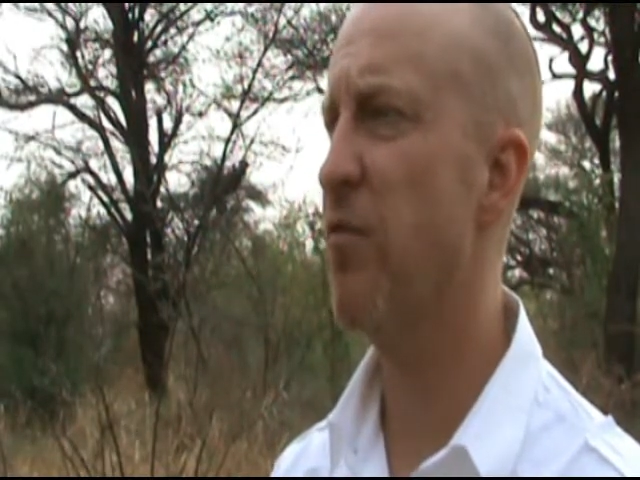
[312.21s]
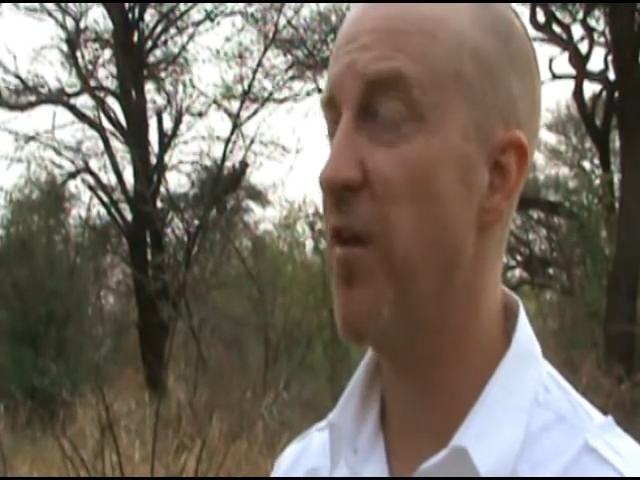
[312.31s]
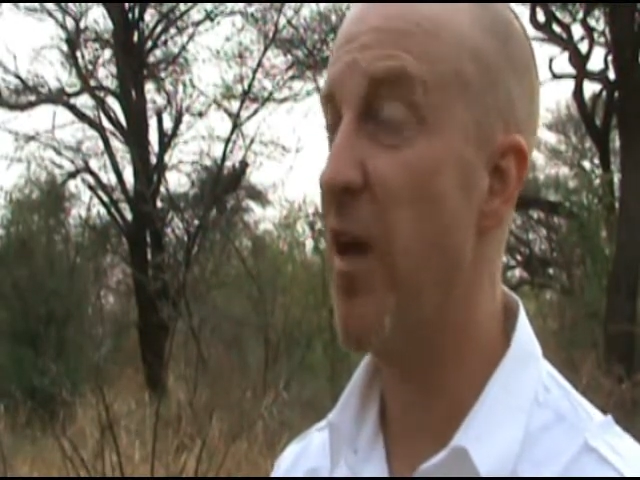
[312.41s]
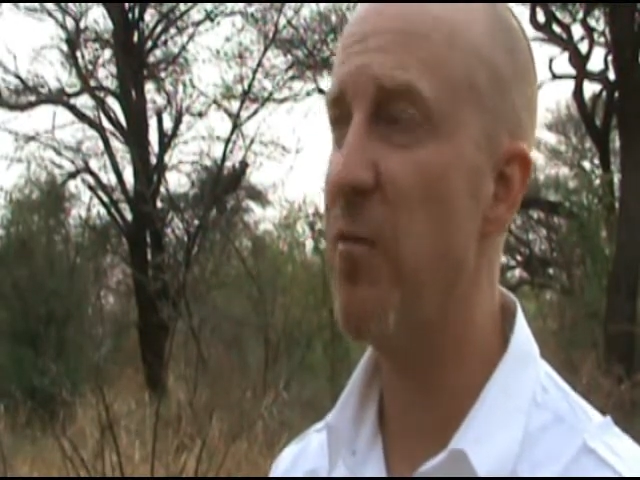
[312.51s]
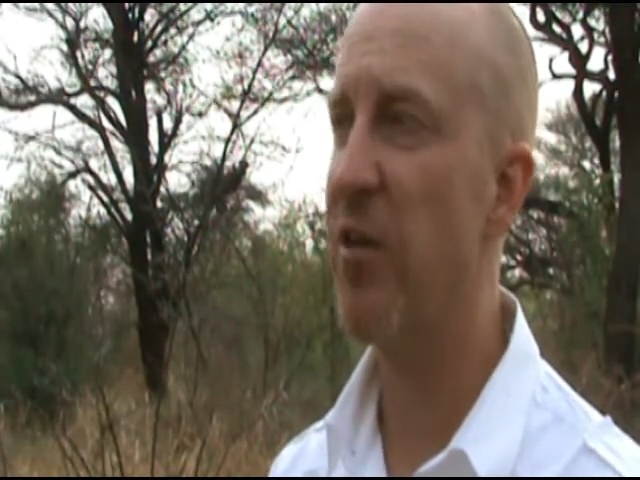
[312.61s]
a
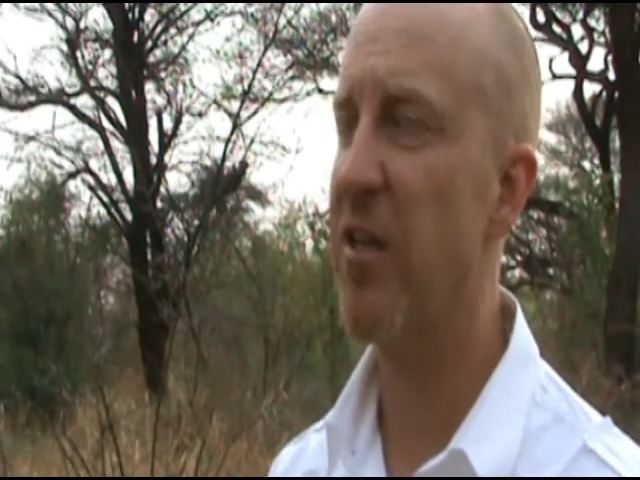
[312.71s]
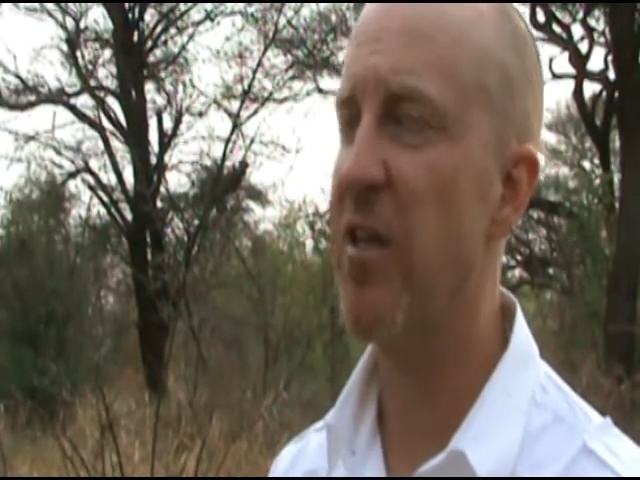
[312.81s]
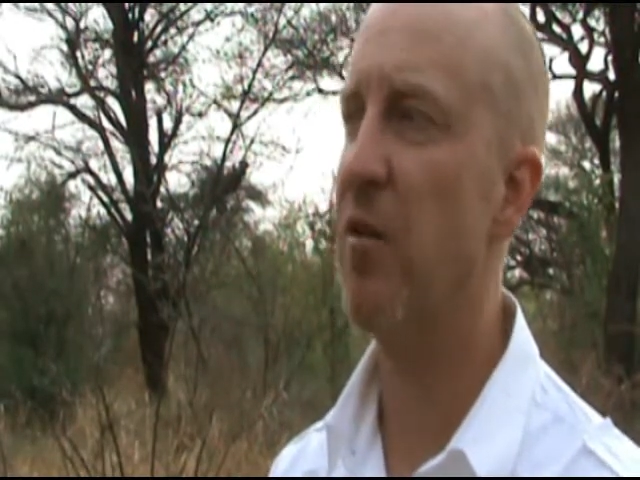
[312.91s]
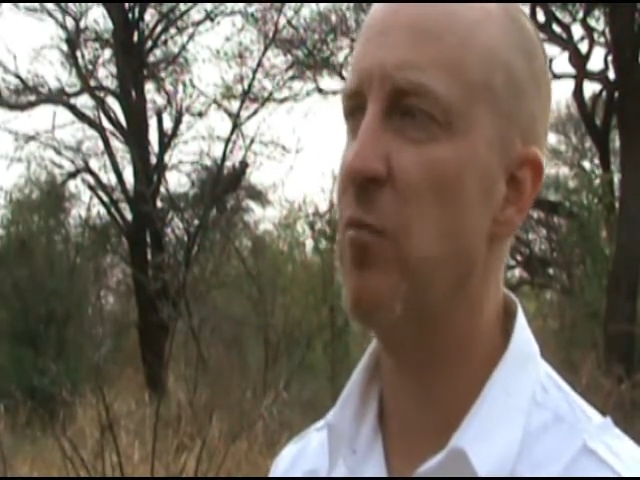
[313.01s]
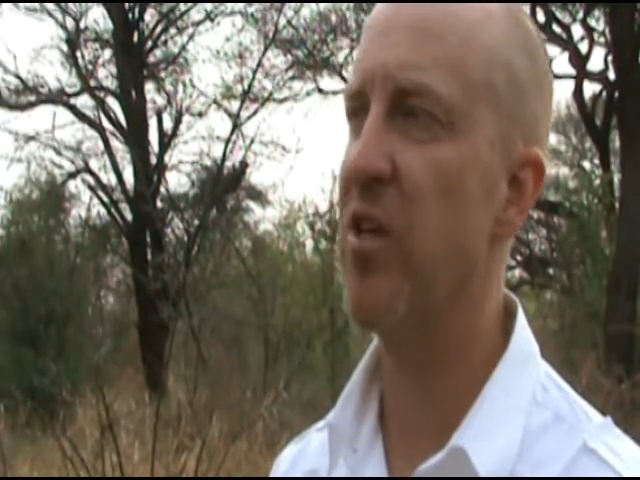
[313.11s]
family
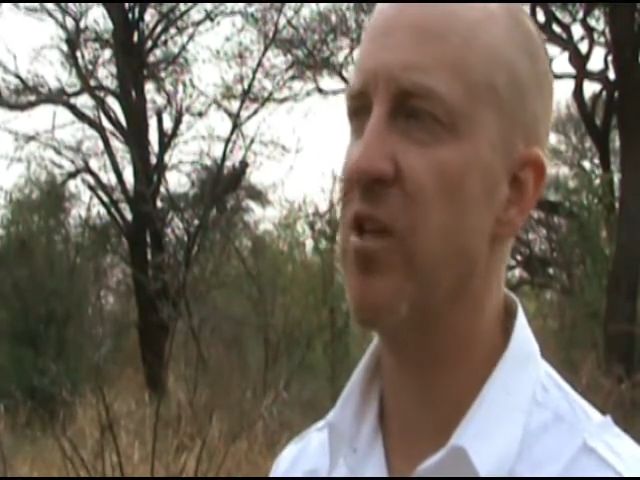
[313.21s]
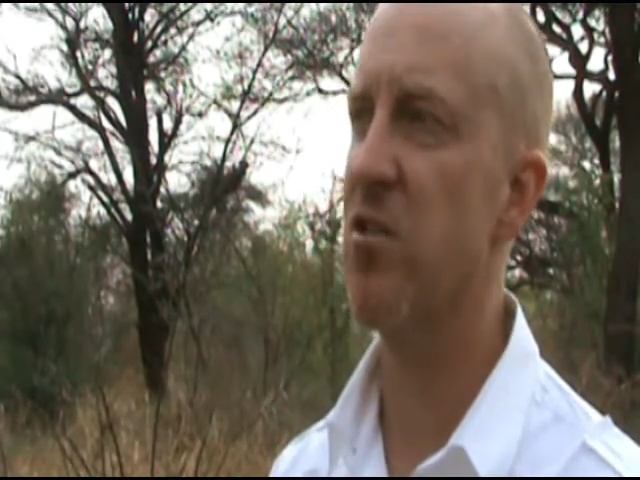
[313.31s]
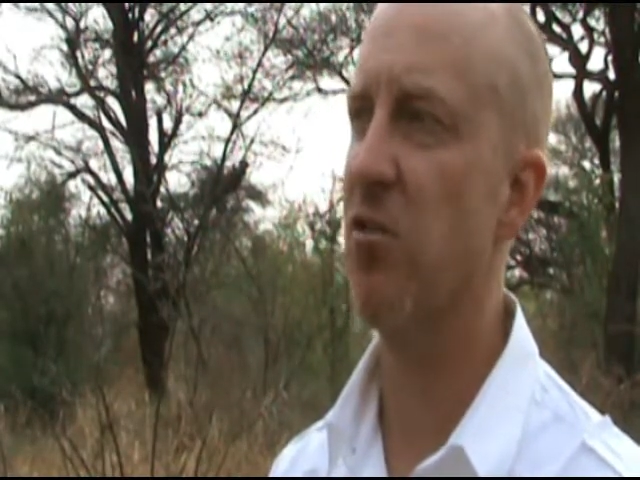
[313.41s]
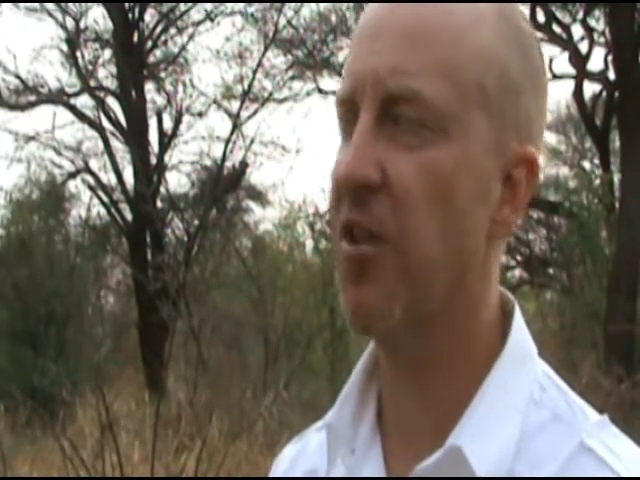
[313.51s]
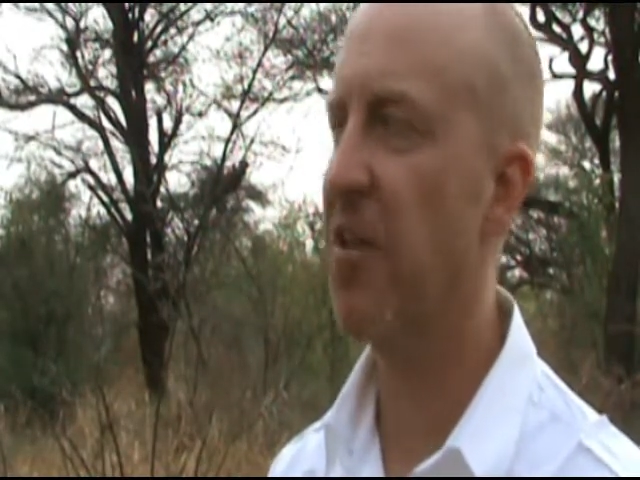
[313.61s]
then
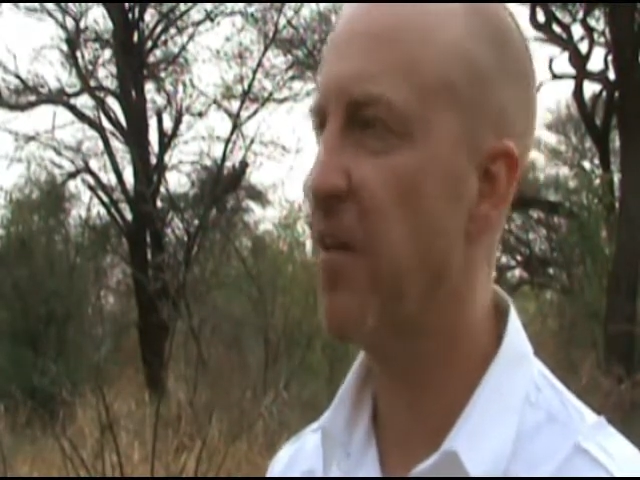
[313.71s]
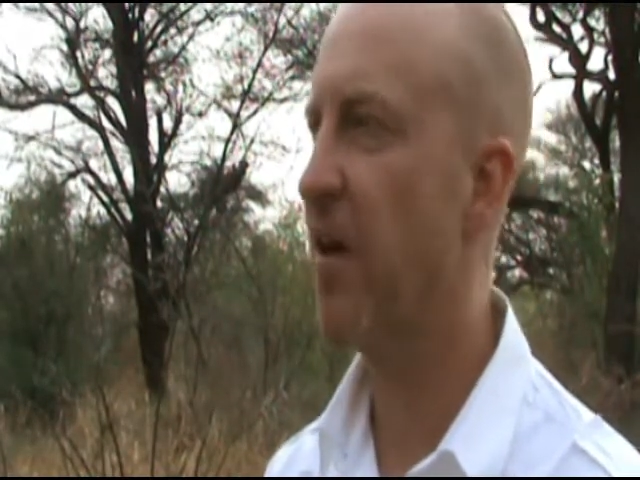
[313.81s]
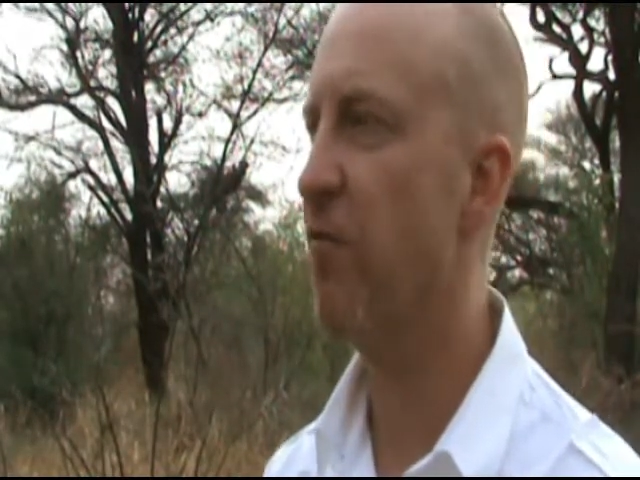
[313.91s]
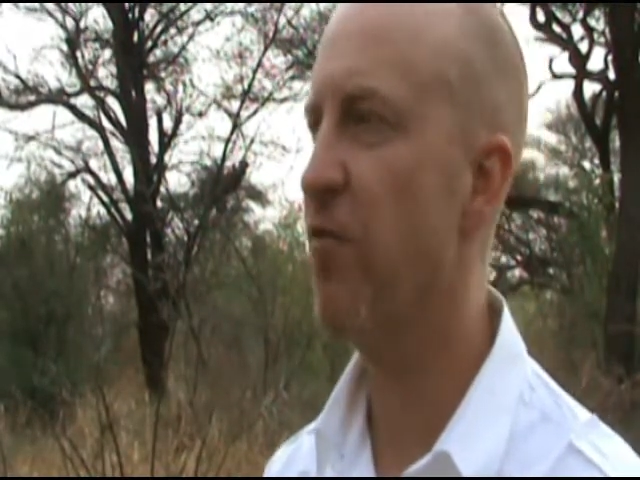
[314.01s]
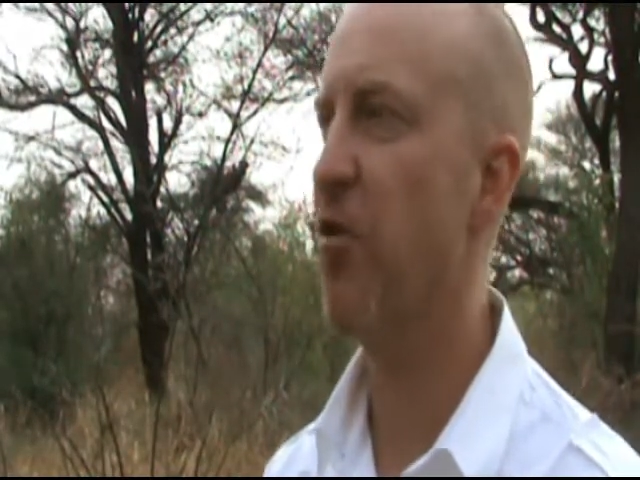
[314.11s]
because they're kicked
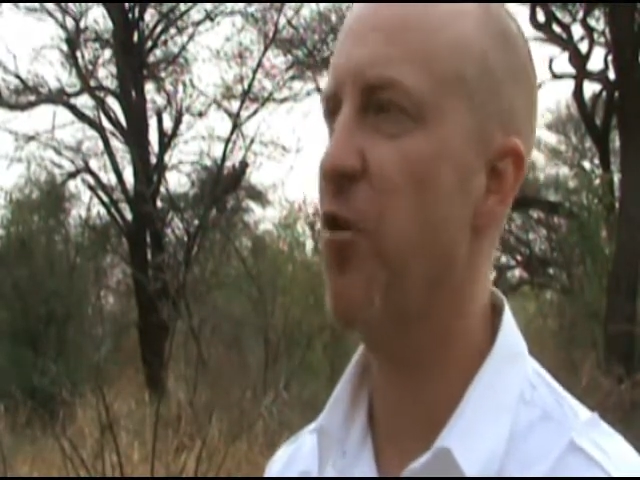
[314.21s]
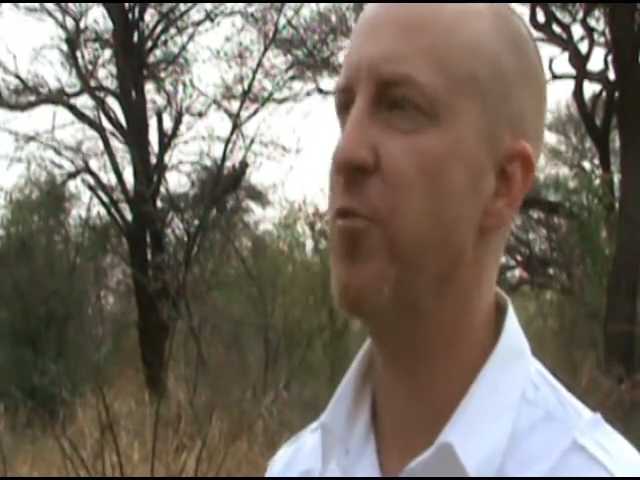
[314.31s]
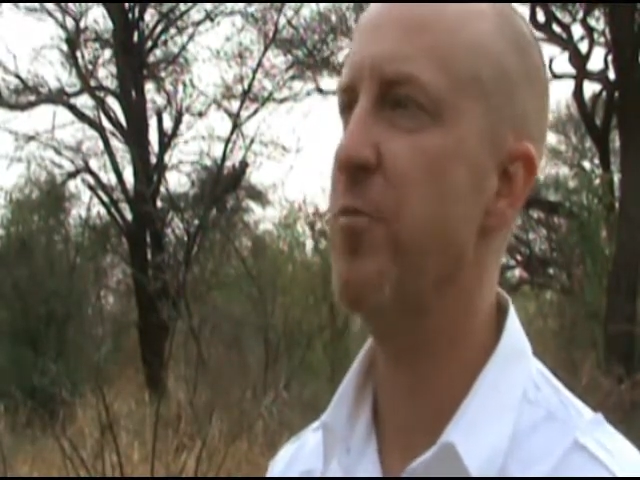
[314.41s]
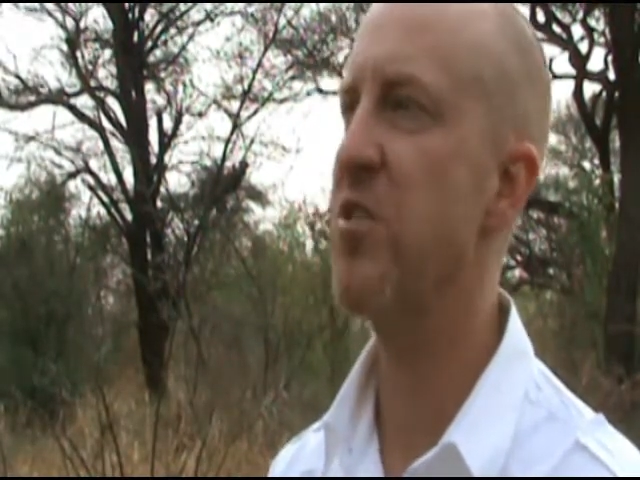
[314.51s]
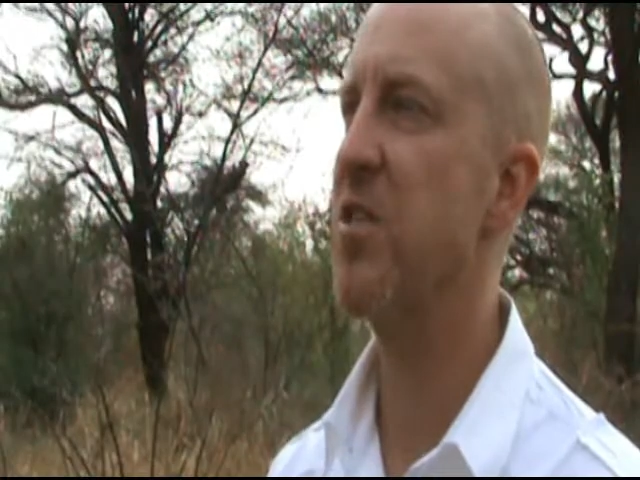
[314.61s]
out of their
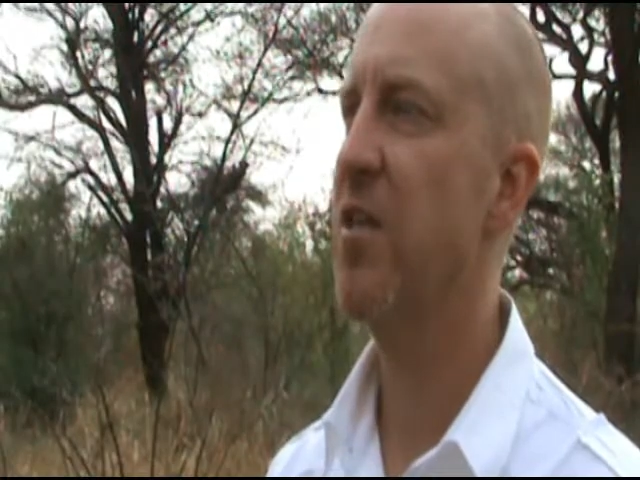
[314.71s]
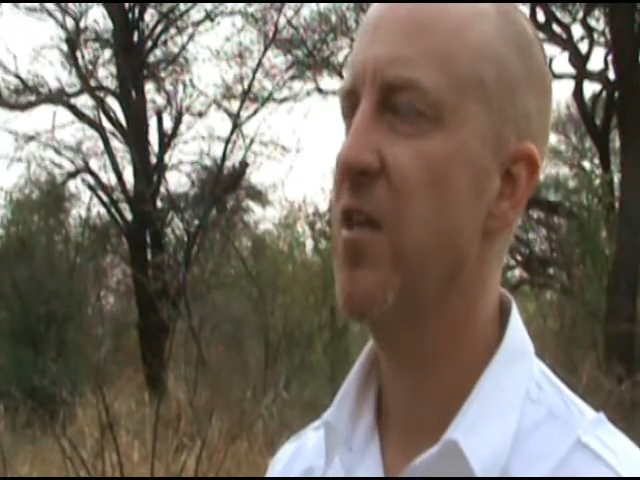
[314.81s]
homes,